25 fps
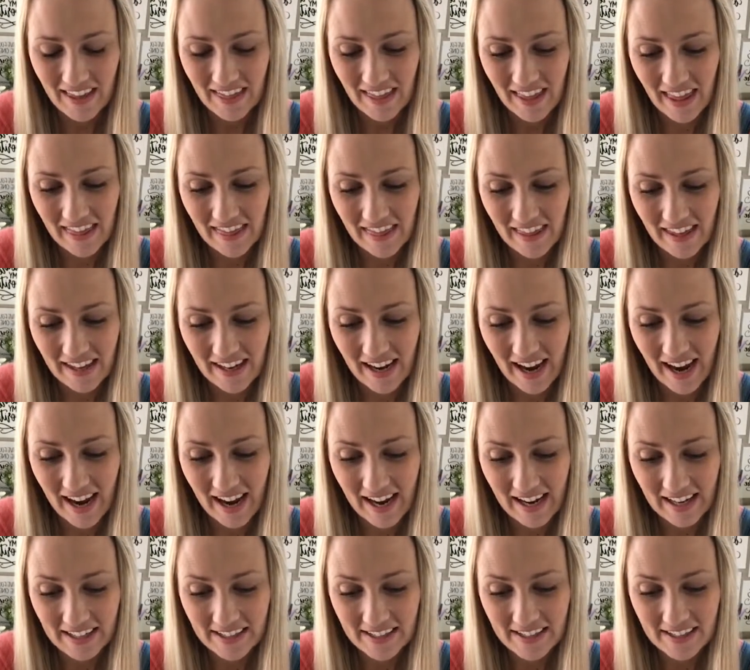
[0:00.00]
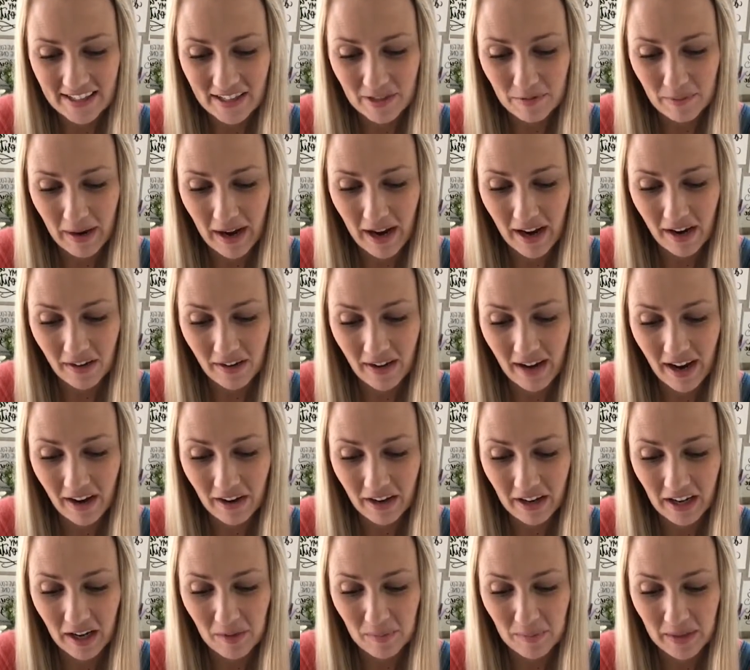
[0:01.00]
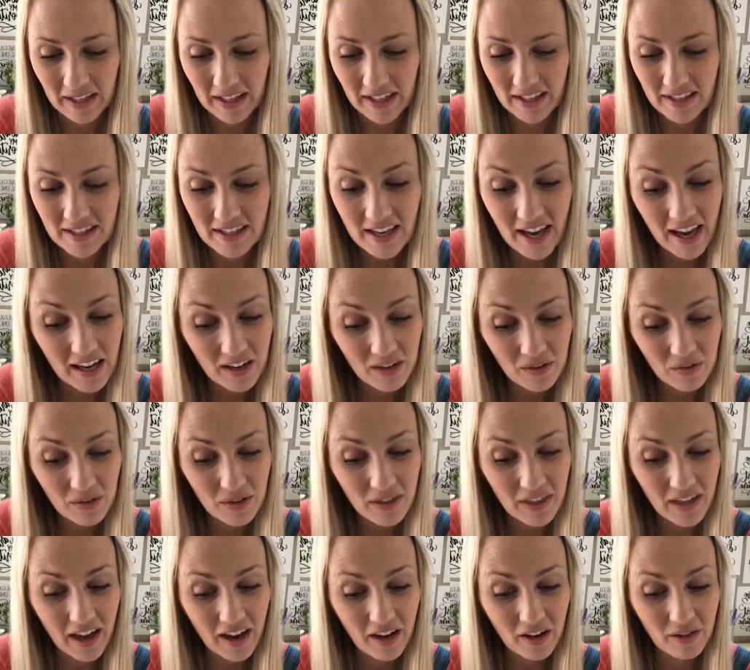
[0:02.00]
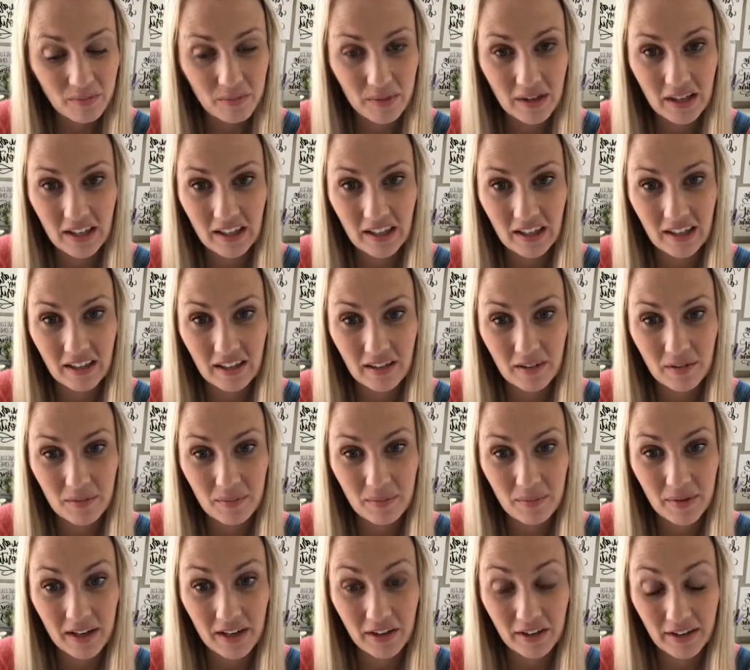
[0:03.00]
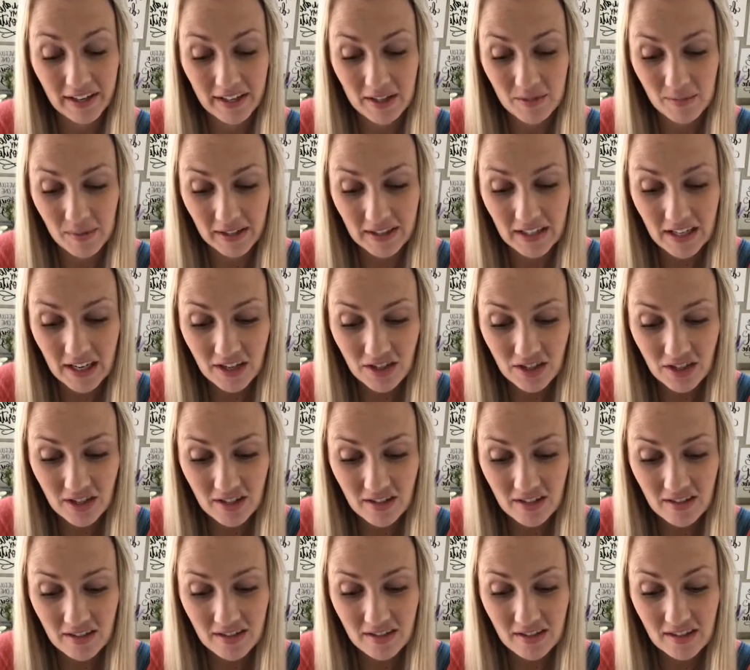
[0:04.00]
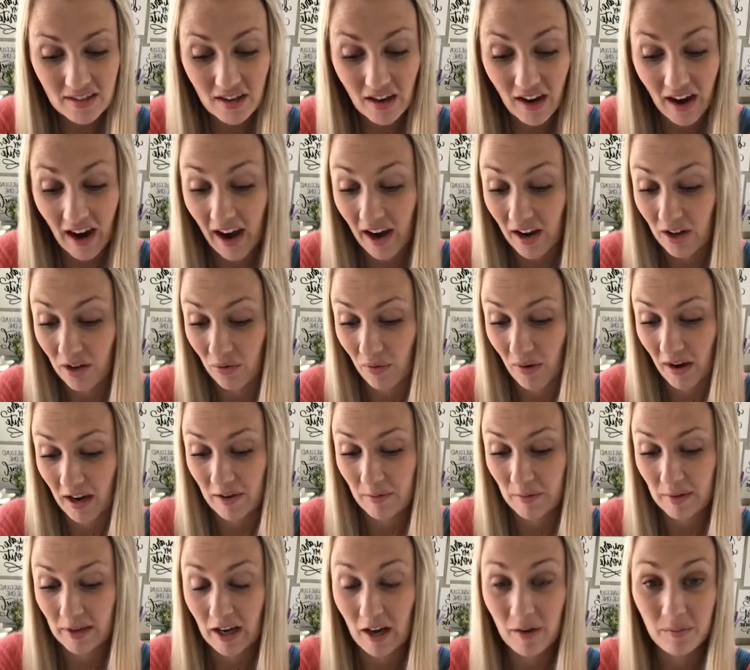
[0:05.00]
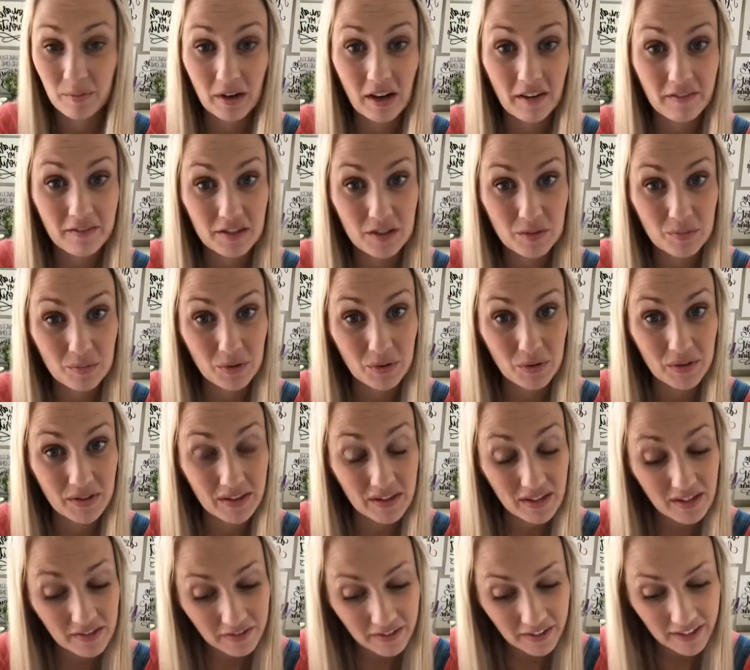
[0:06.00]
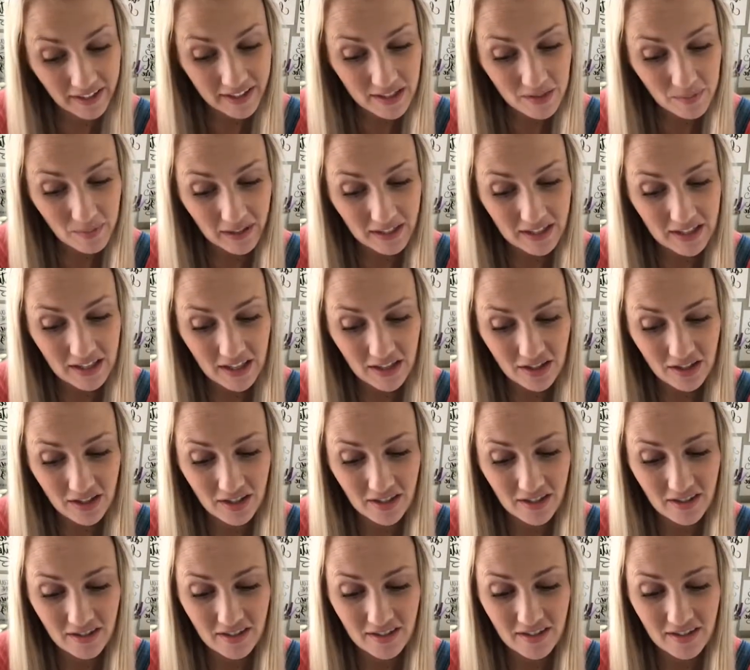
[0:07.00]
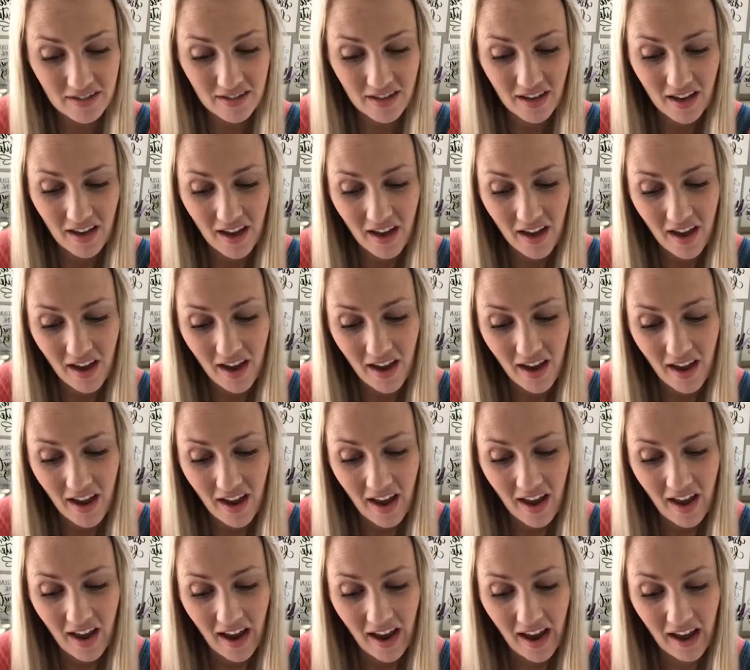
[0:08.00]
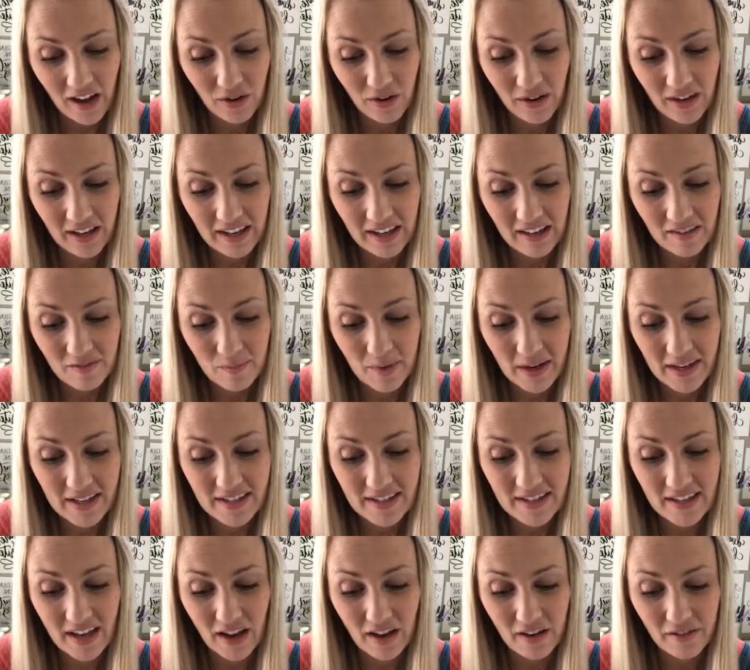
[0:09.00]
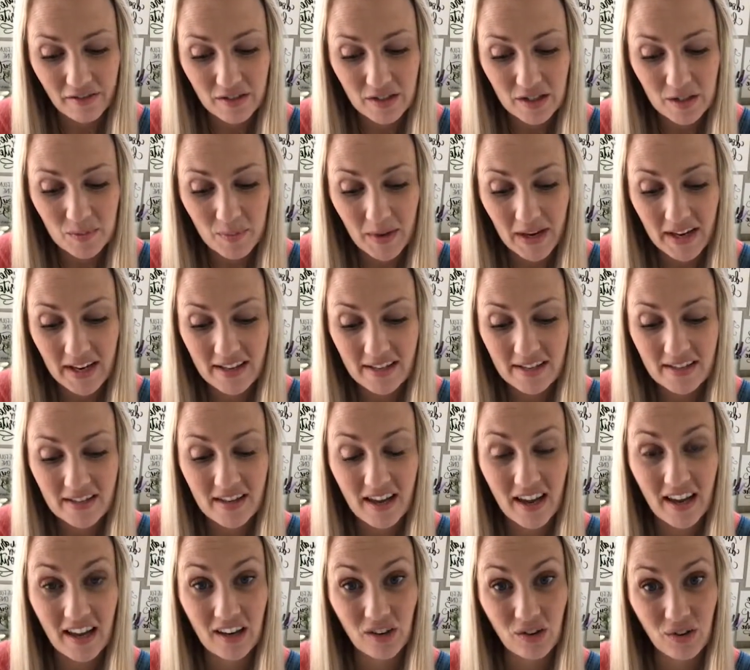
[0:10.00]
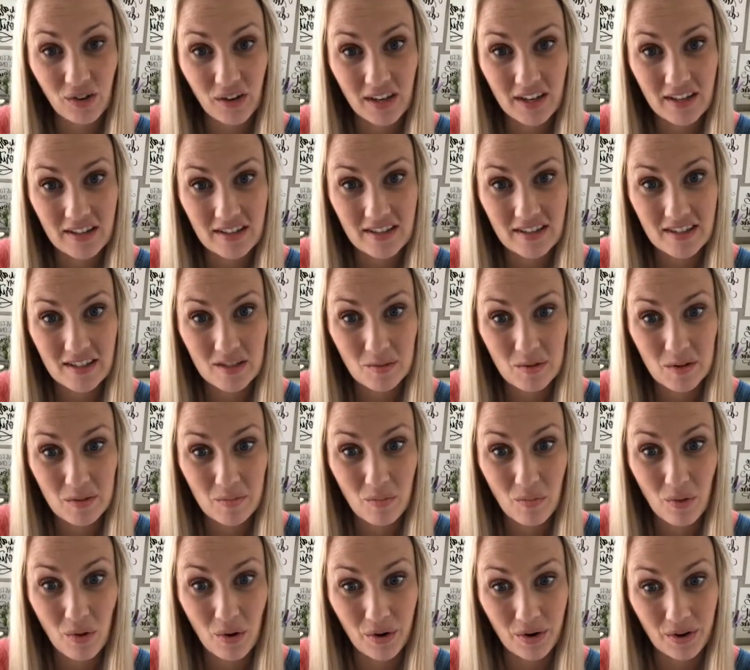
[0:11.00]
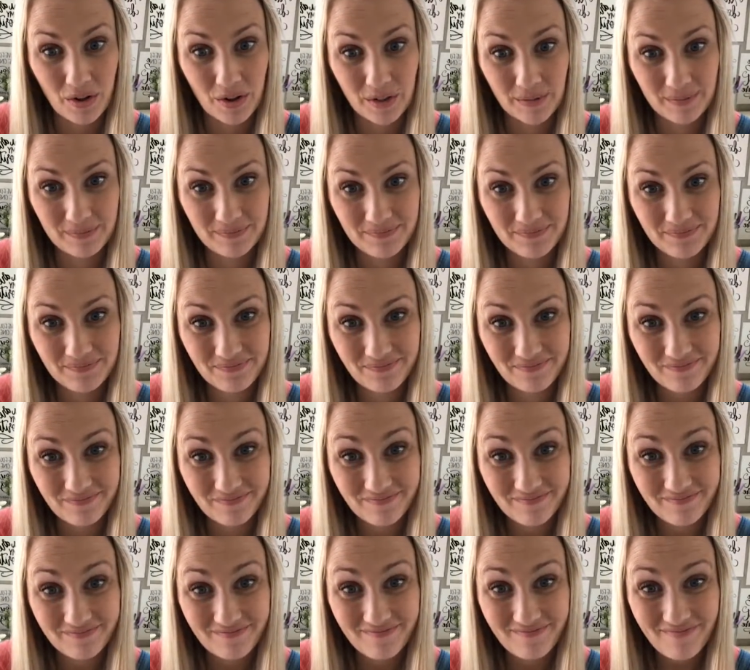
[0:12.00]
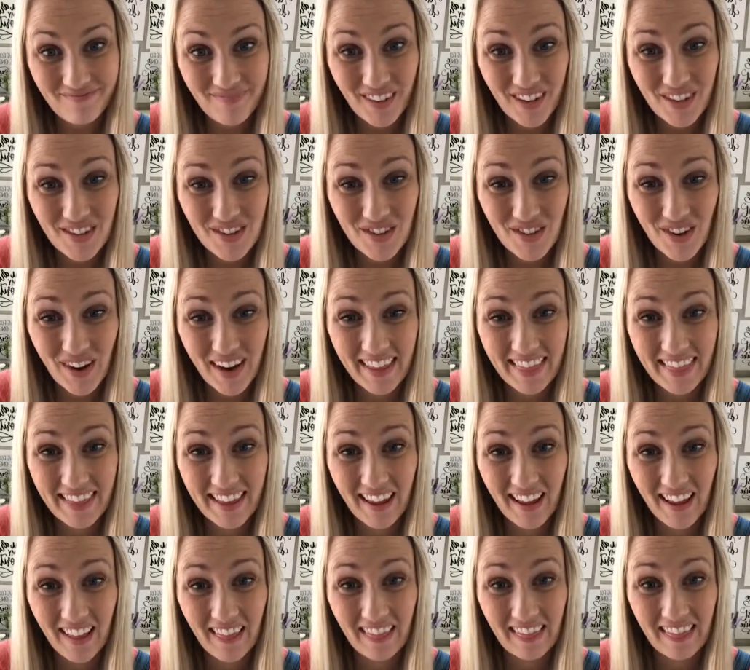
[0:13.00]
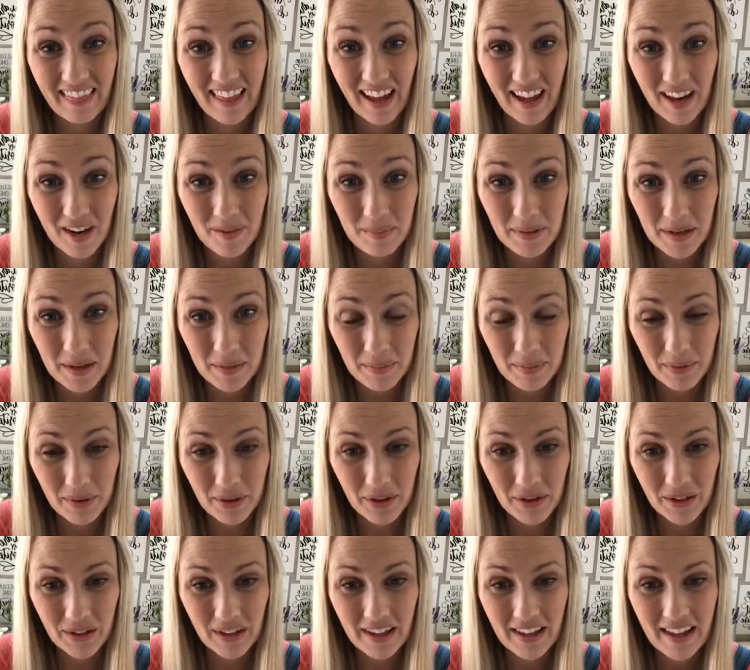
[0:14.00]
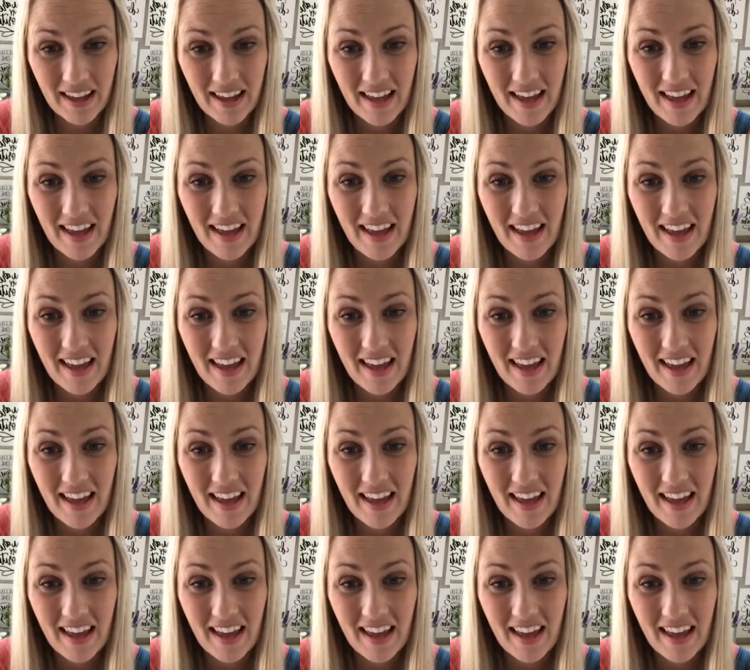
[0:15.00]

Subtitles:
And then they asked about how can I be content without meeting my own expectations? How do I become comfortable with different expectations? How do I give myself space and grace to be mortal? So I think a lot of people